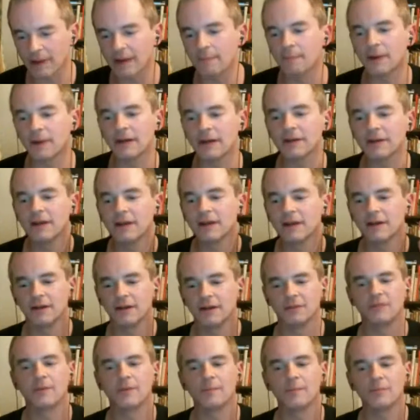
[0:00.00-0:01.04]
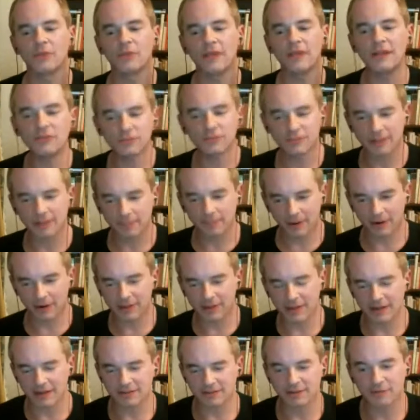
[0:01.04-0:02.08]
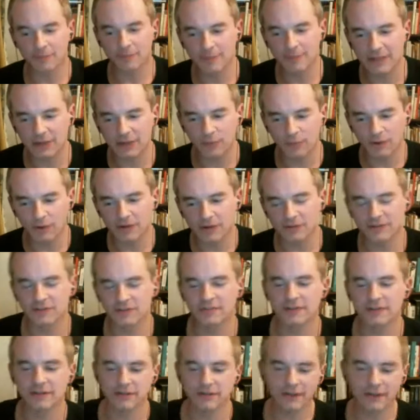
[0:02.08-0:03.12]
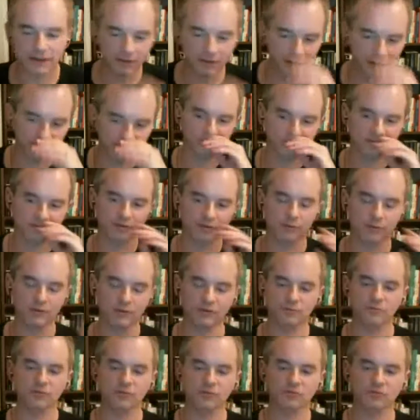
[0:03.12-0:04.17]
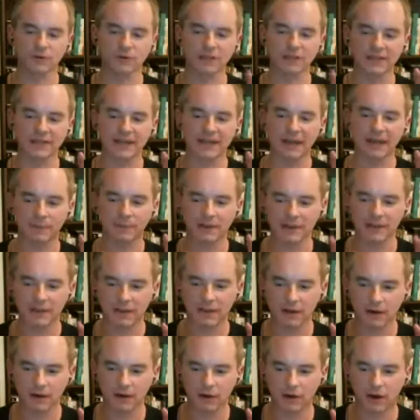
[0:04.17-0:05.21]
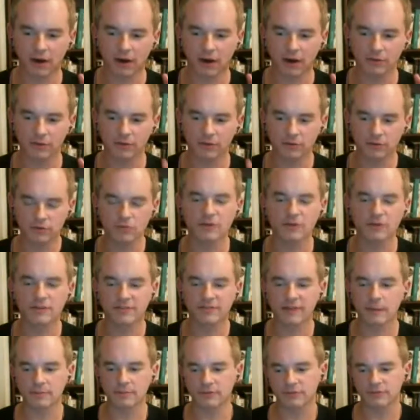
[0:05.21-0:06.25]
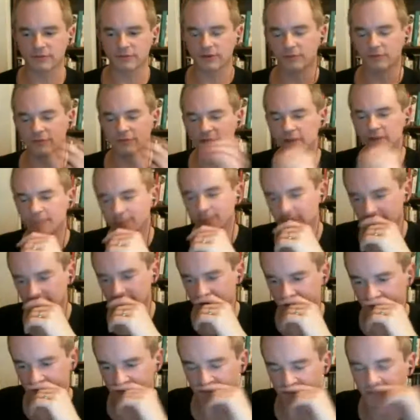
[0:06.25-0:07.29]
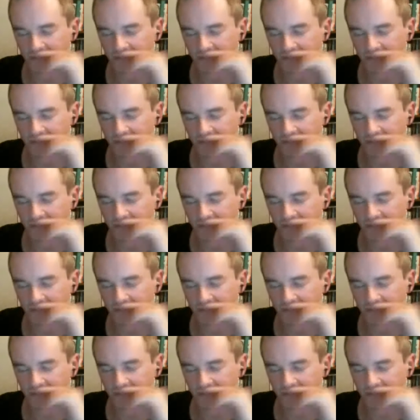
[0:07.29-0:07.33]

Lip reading: But the interesting part of the essay for me was she says, like, look, so what's really happening here are there two conceptions of liberalism.